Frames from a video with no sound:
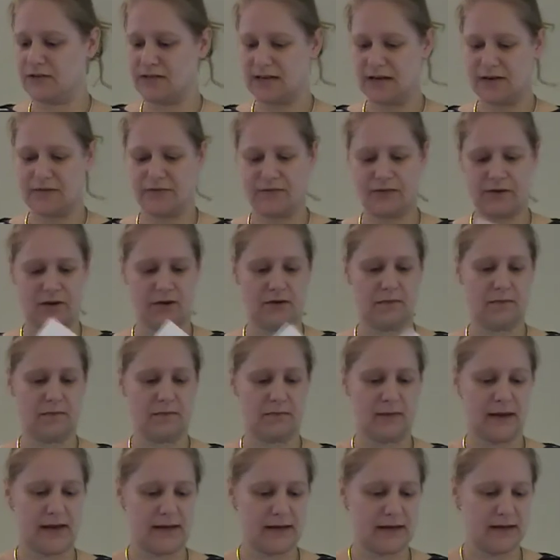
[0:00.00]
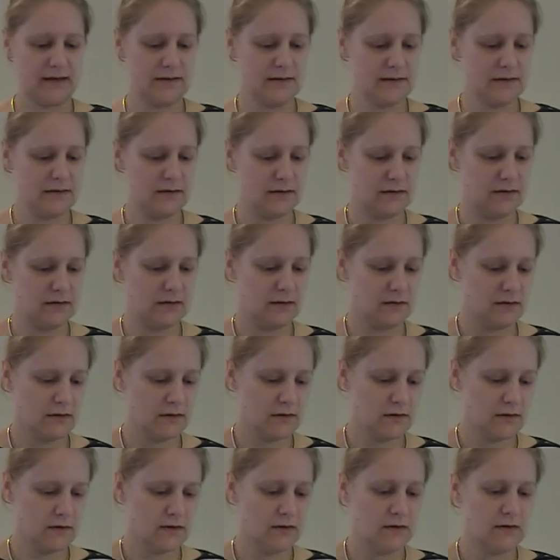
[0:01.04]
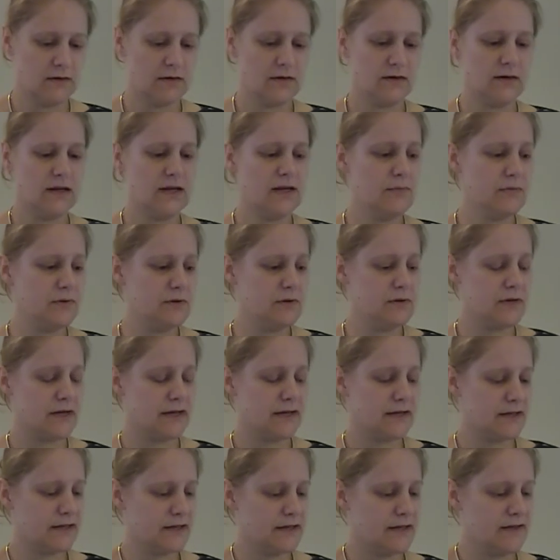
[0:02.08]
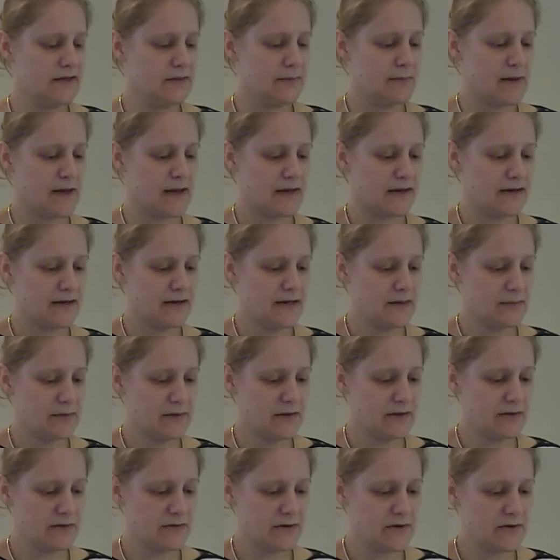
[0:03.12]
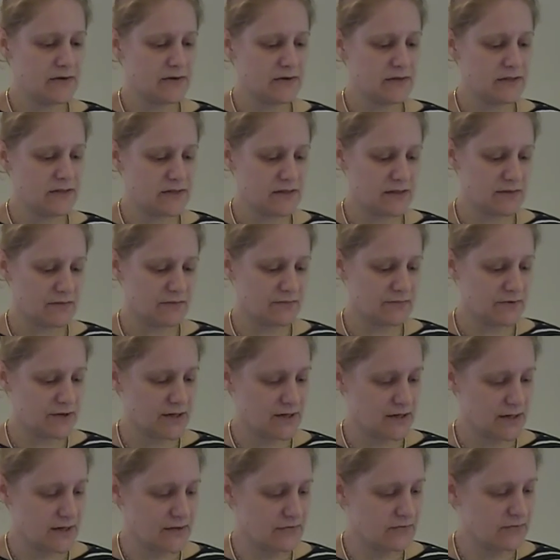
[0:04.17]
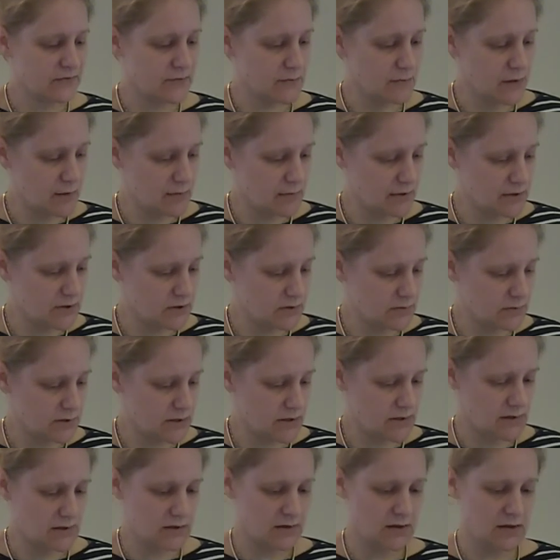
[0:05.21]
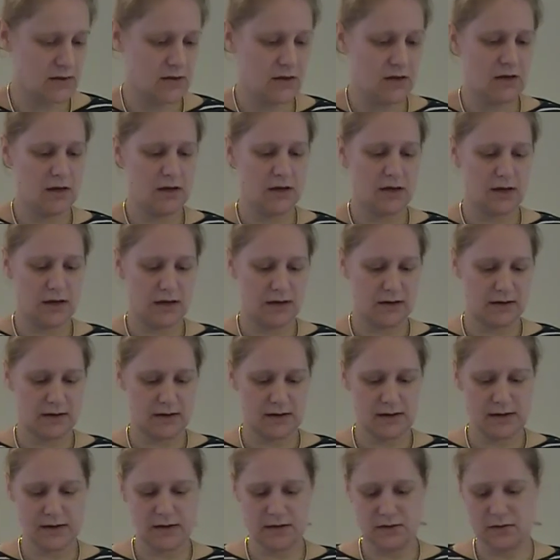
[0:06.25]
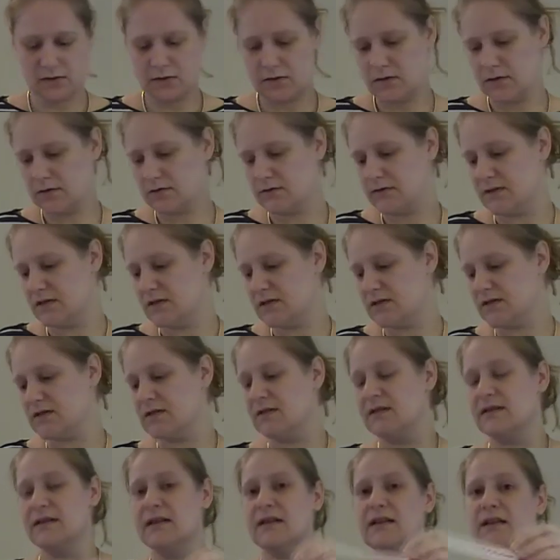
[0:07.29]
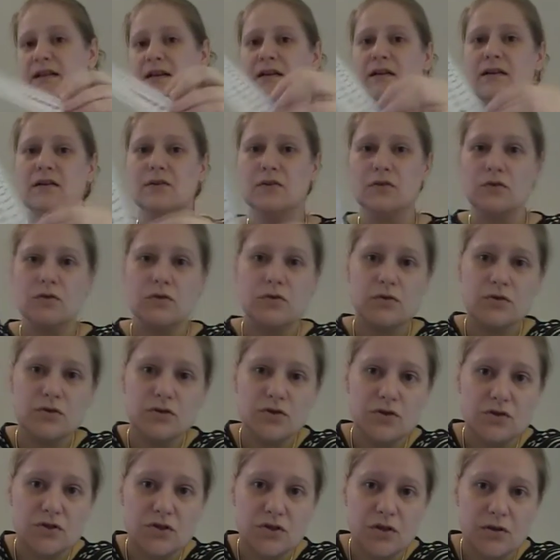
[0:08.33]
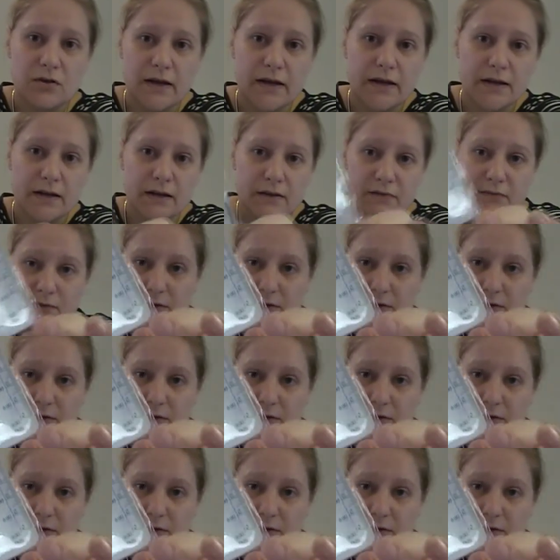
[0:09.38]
have the packing label, and in the packing label there is a free gift from Hobbii to me, and I got this knitting gauge. So like, if